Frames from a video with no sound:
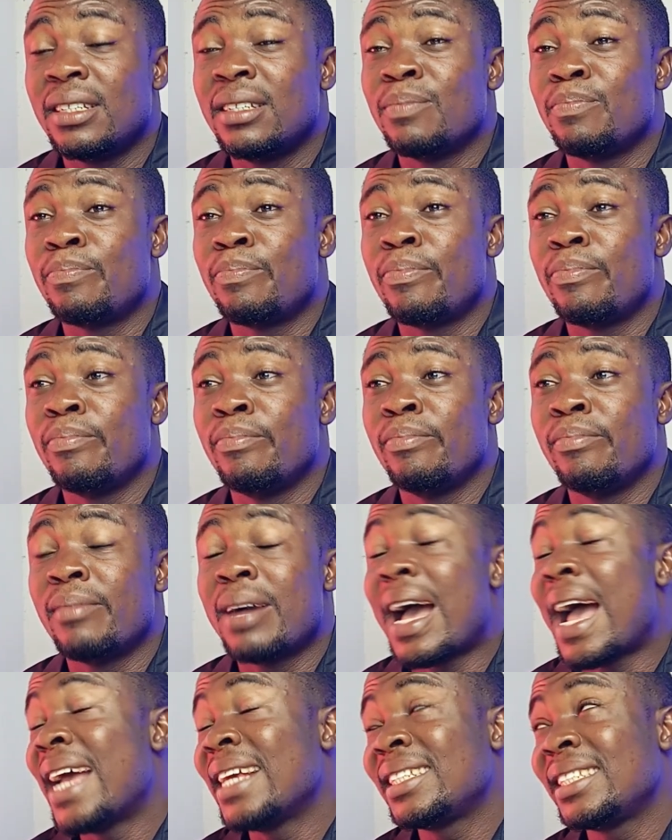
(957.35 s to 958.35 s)
the
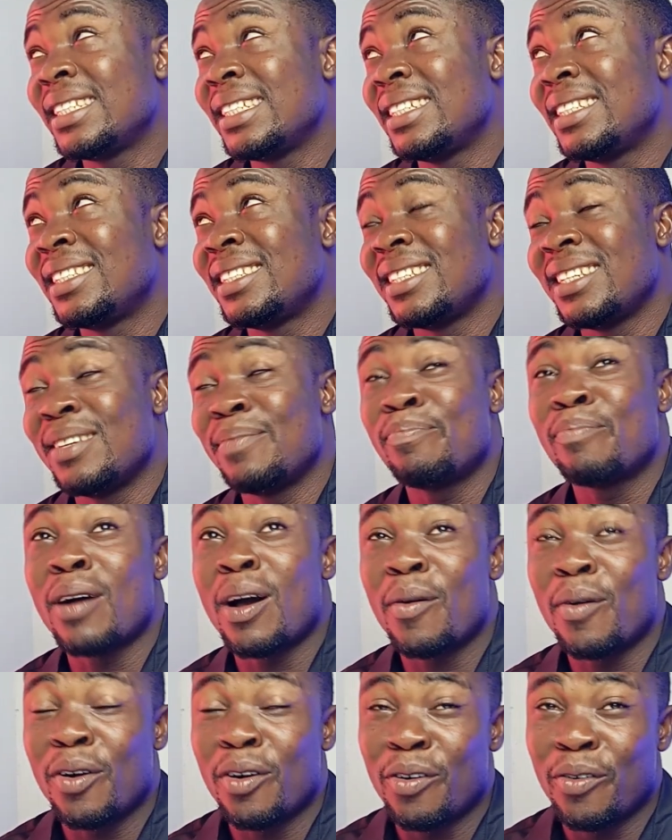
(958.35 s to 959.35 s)
ICT
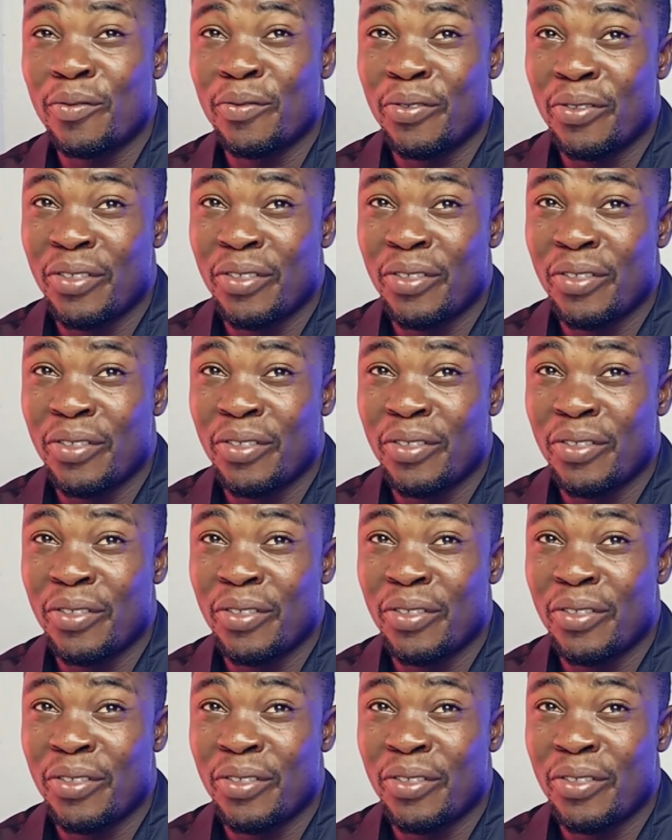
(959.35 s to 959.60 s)
power of